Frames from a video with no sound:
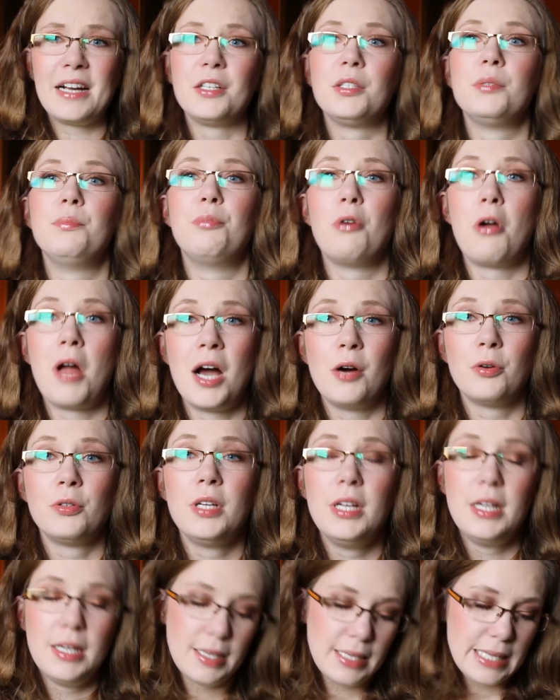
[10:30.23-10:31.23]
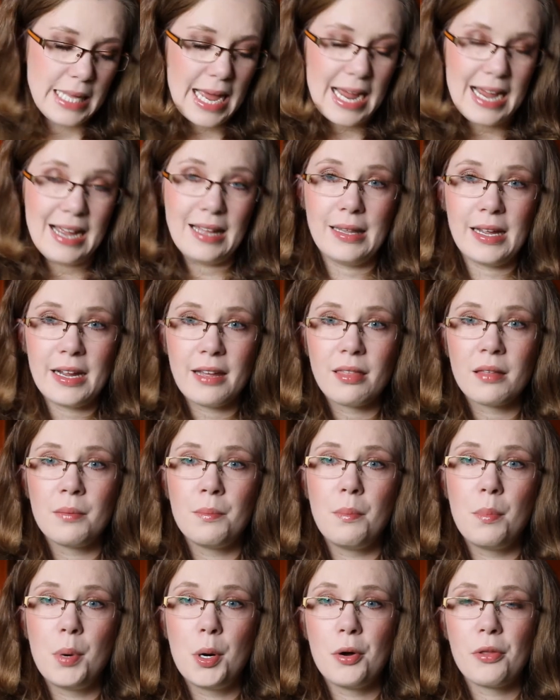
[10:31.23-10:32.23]
and brown. I like
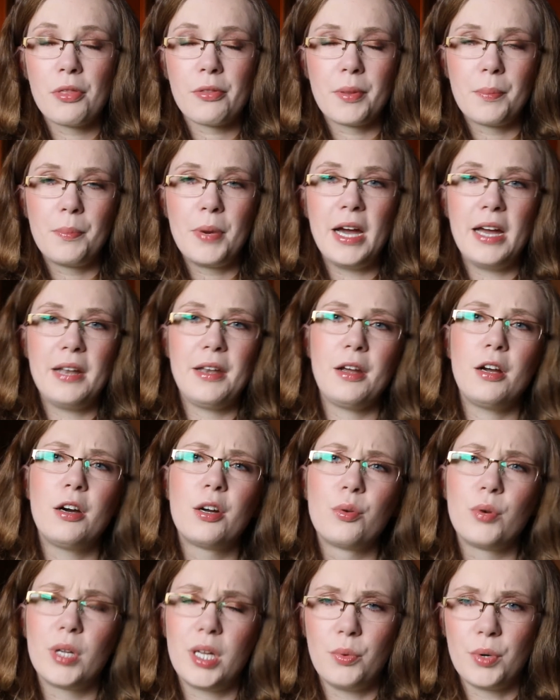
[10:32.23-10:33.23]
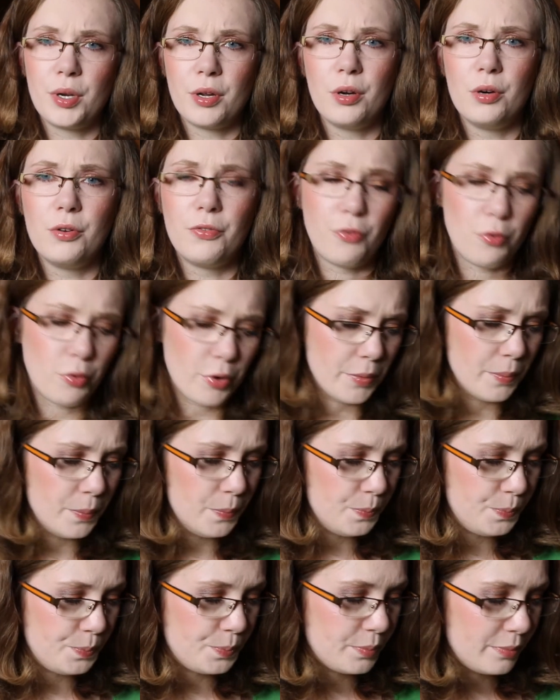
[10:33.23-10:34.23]
them both depending on what I want to go for.
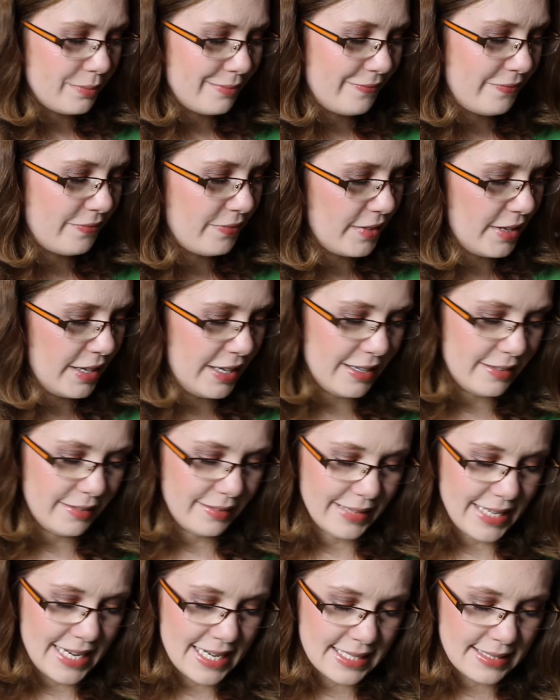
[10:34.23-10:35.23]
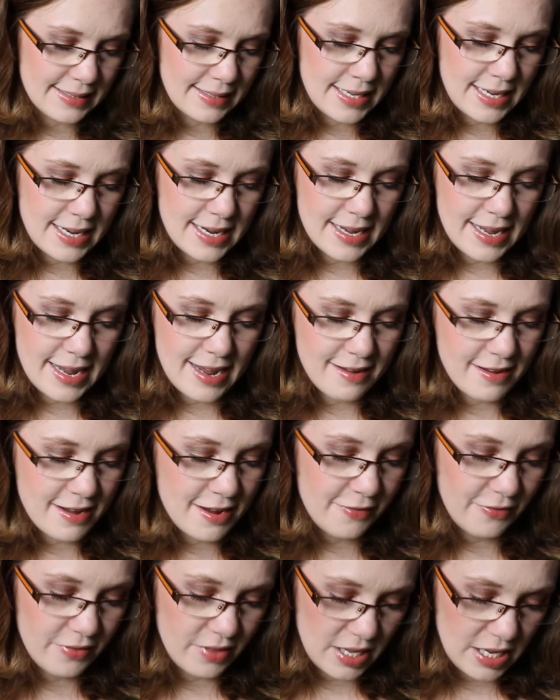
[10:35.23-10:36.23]
And lastly, I
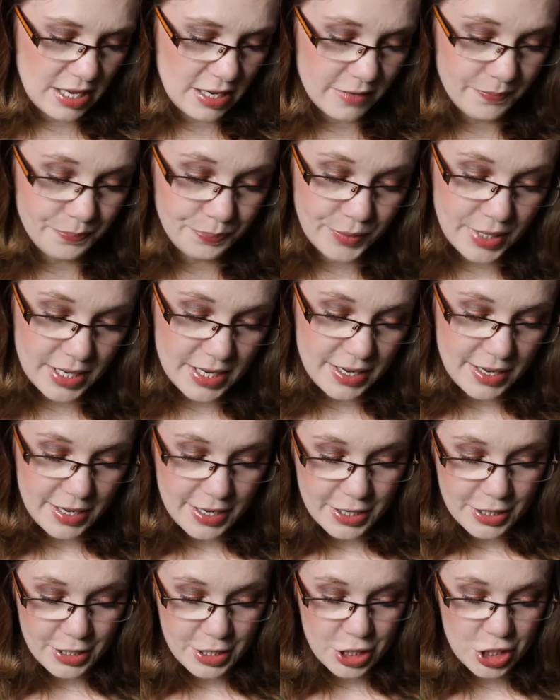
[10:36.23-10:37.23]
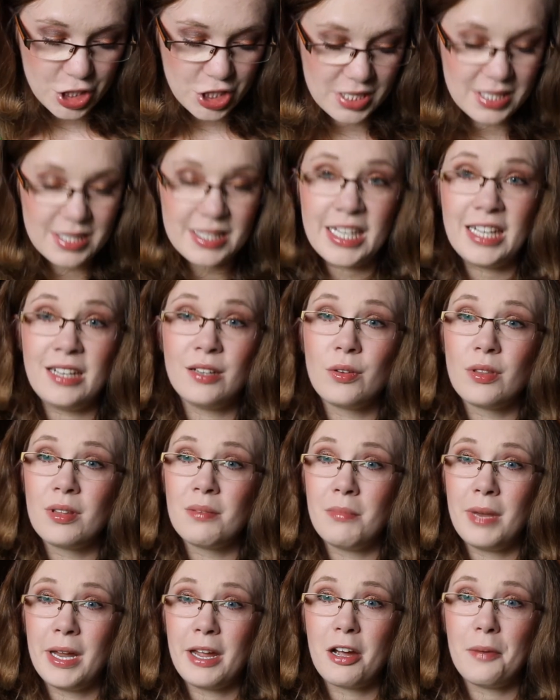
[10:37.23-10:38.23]
have the Shiseido the
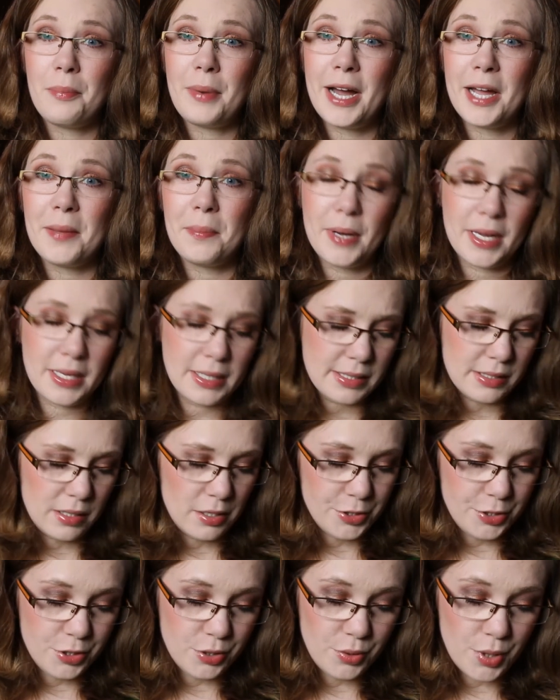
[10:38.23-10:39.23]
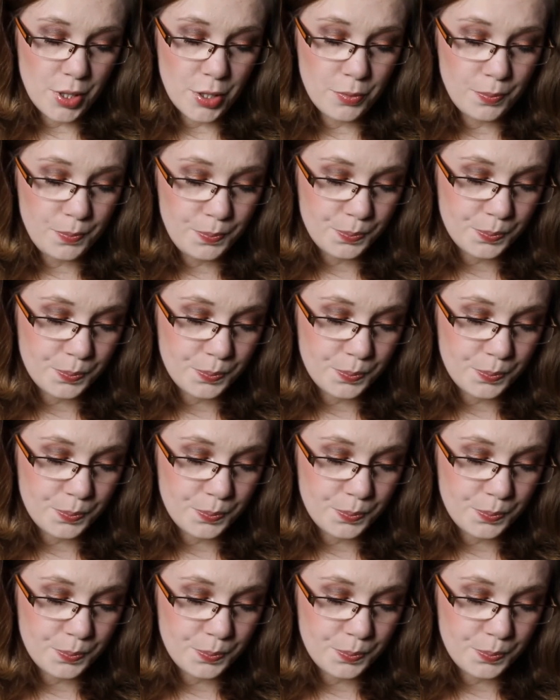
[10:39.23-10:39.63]
Makeup Eye Pencil Duo.